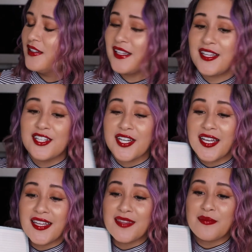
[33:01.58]
like look
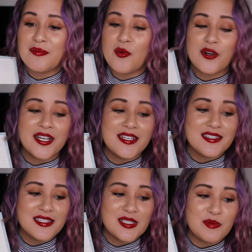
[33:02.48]
at Morning
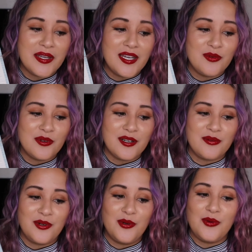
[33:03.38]
to Spain, what I
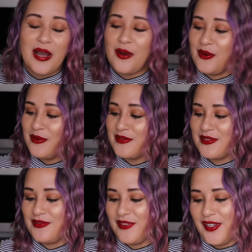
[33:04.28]
wrote, how I was
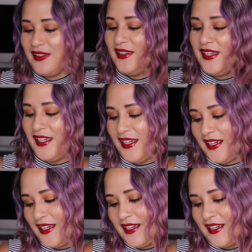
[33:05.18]
feeling.